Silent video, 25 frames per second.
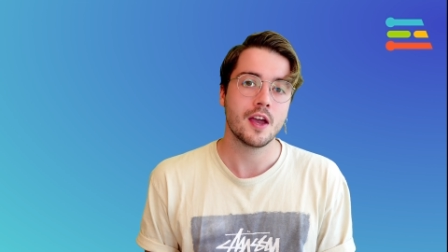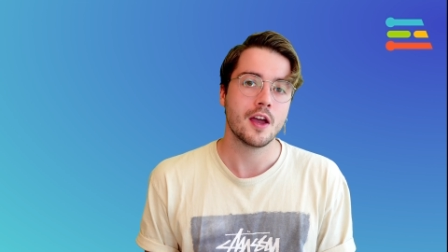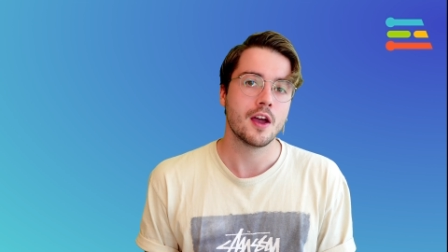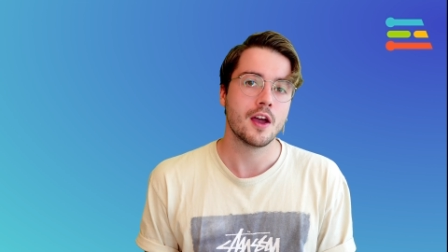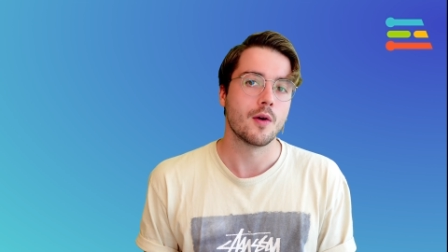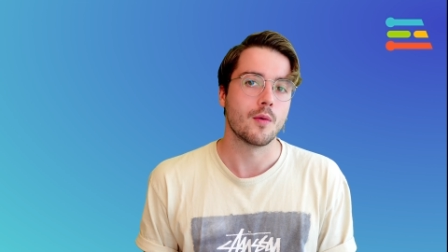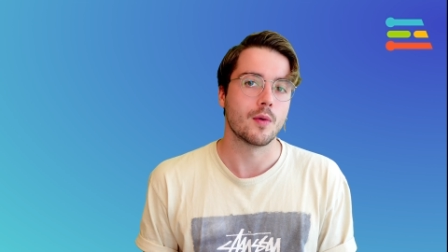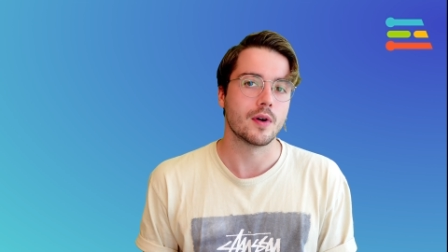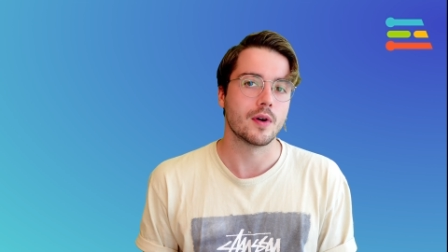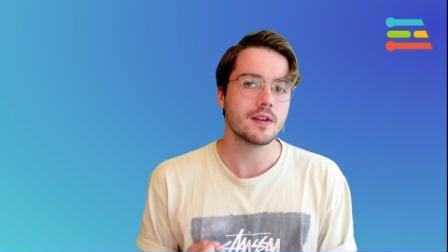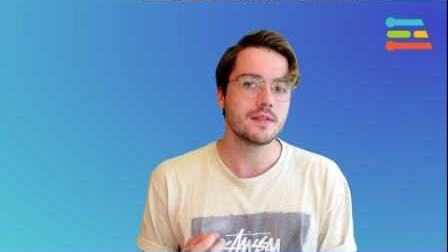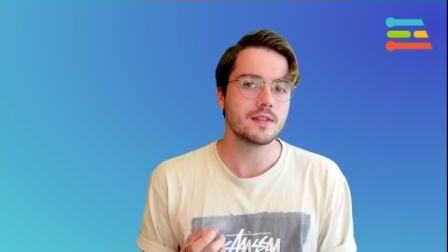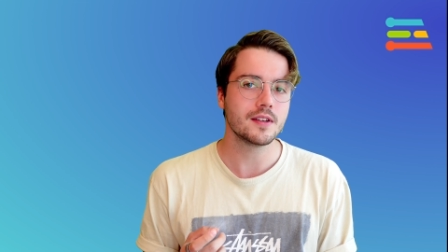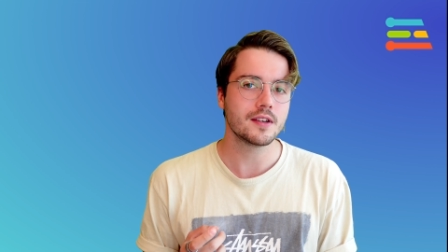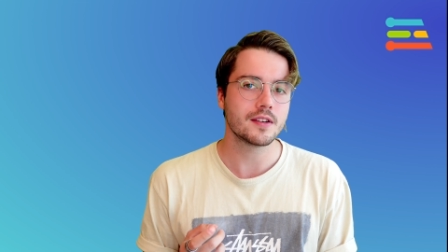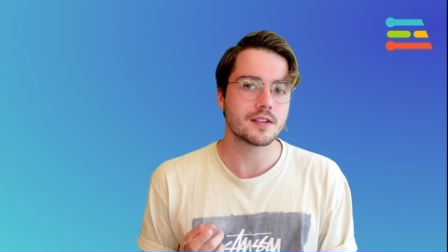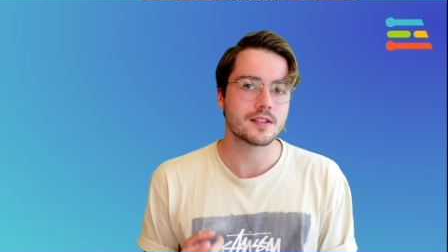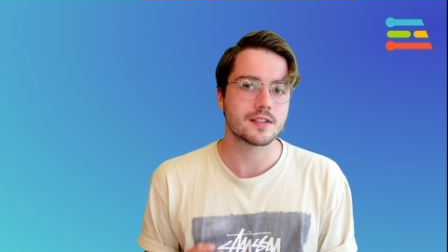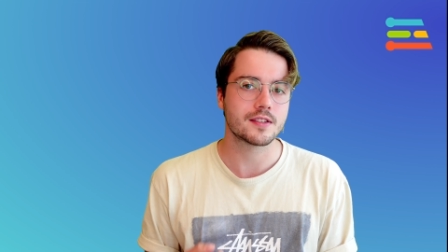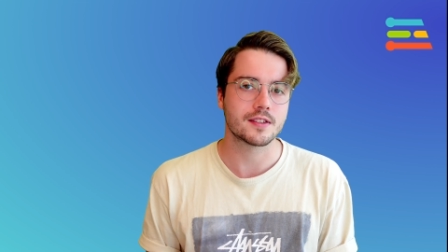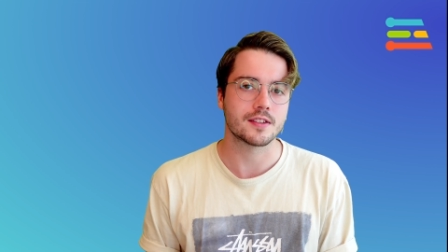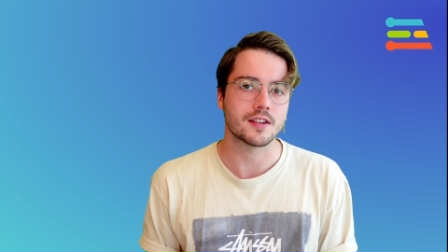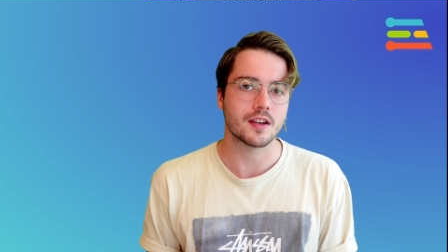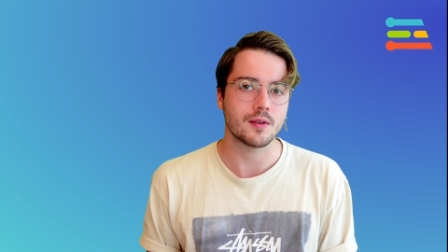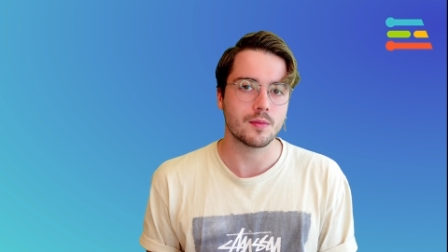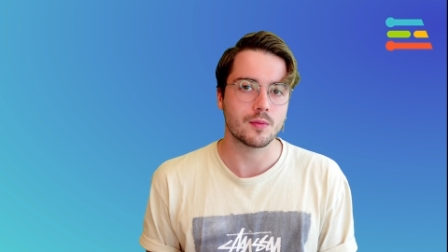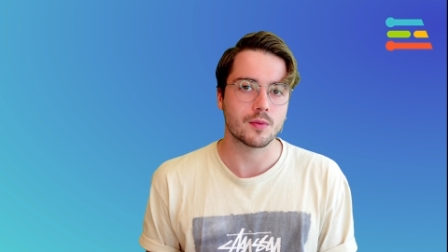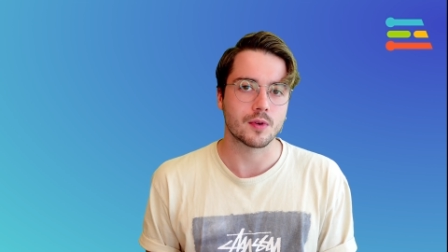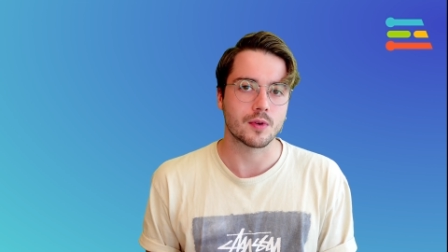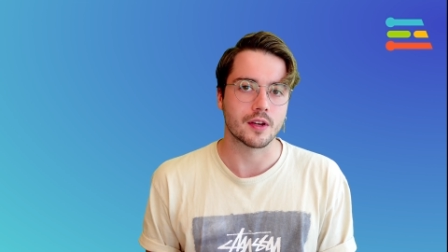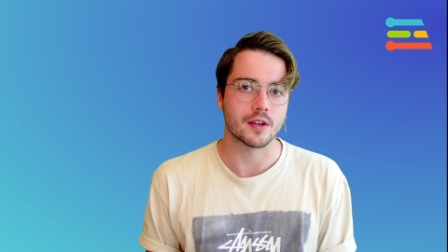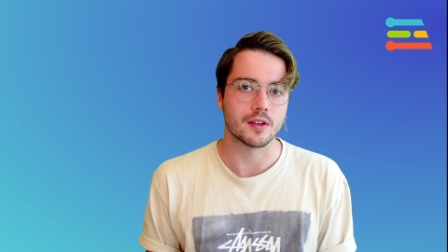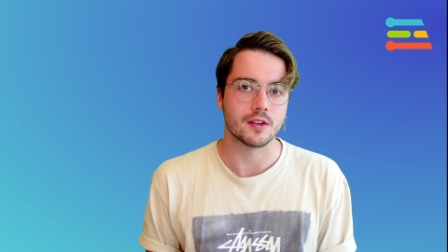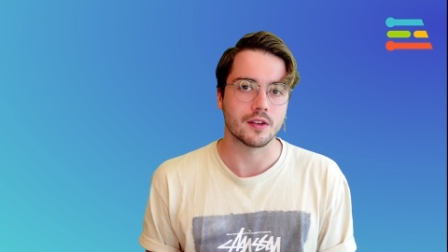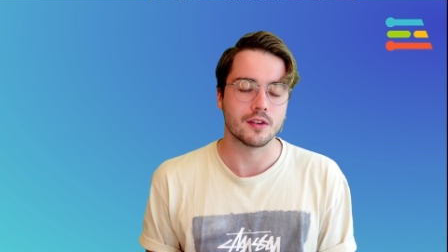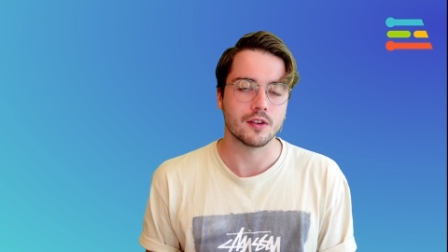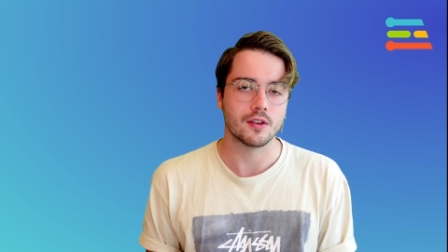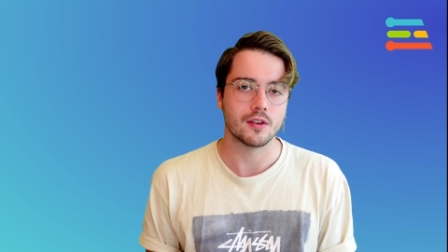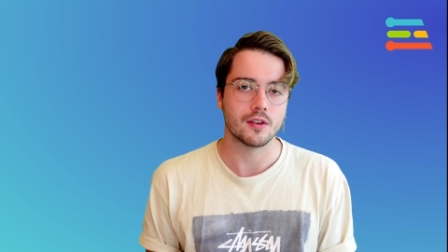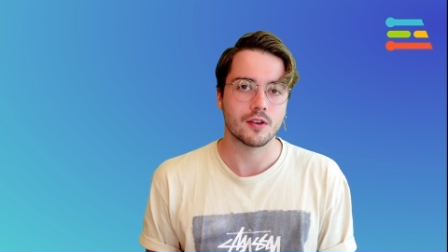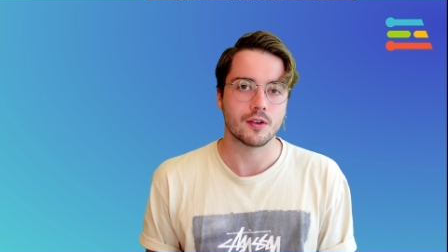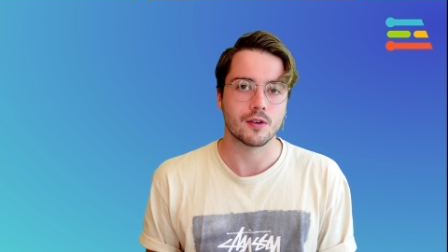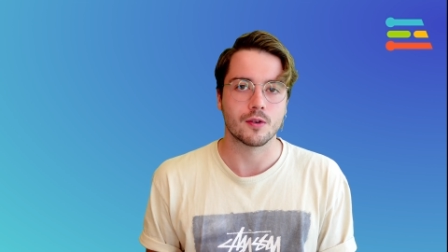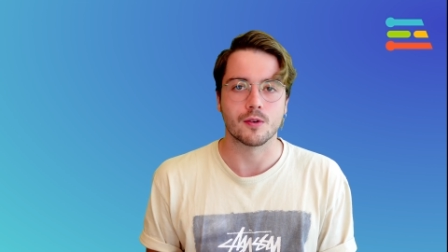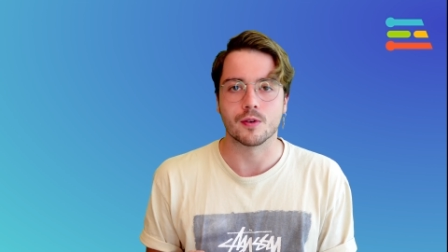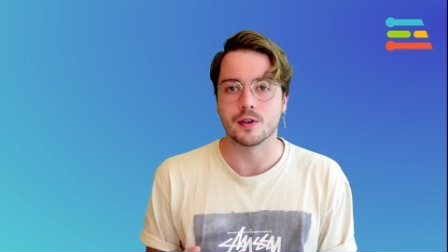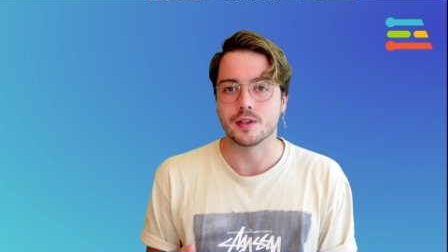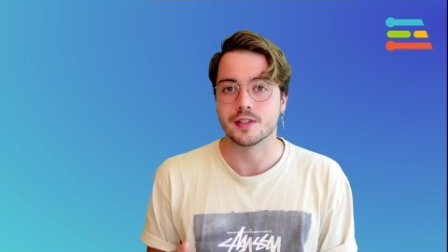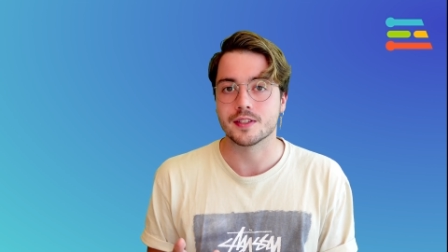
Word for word: What if there's someone or